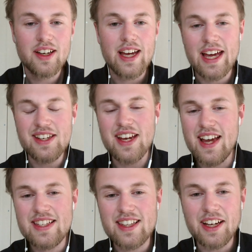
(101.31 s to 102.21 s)

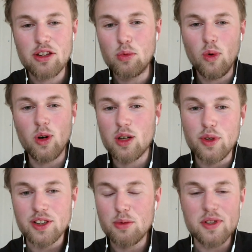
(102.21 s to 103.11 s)
NJs like to walk
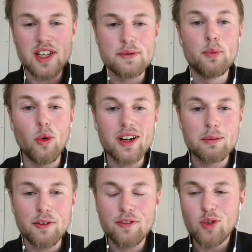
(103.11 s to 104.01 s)
where nobody has walked
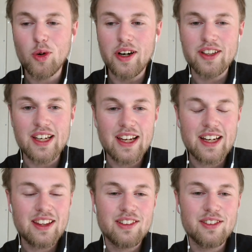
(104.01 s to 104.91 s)
before. They
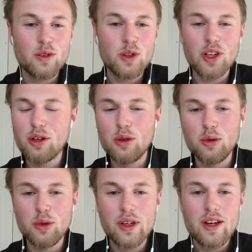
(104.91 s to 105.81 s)
like to
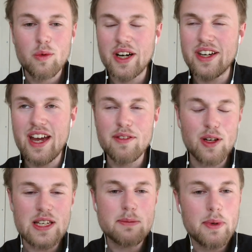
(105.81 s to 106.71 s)
go where they have
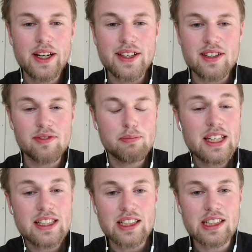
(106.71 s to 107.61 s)
no experience of
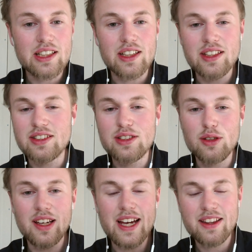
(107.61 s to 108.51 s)
being. They tend
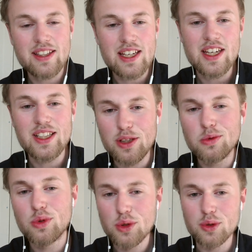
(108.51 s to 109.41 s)
to like taking new
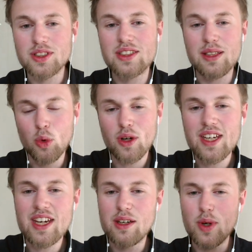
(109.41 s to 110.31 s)
routes and
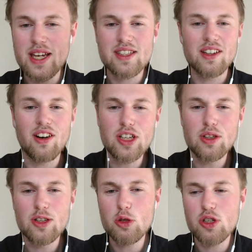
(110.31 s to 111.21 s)
walking in ways that are
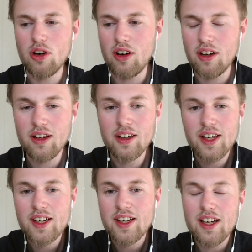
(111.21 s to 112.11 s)
unusual.
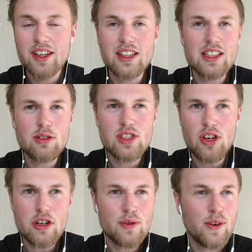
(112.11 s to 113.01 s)
And they tend to
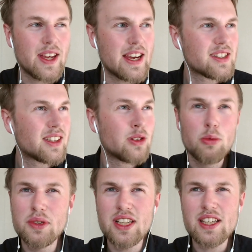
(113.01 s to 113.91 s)
search for things that
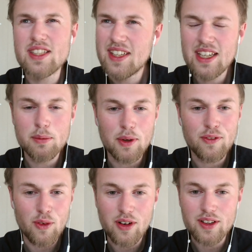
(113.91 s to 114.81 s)
nobody has seen
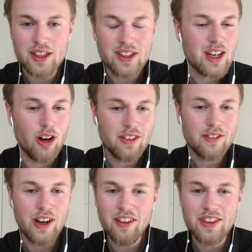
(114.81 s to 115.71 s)
before. And they all,
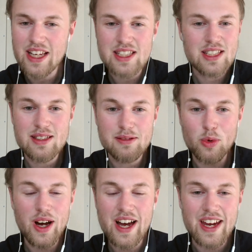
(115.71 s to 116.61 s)
um, that's
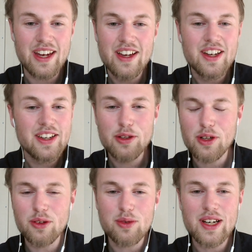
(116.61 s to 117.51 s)
why you
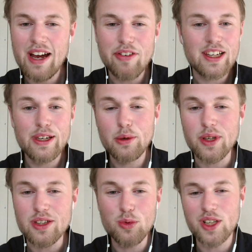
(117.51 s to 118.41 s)
don't really have a clue
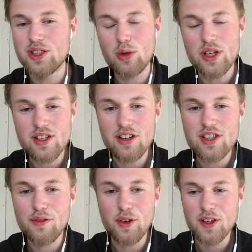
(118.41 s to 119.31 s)
into what you are
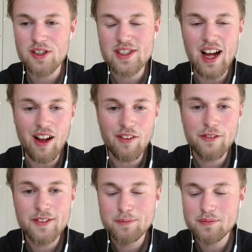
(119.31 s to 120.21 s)
searching for yourself.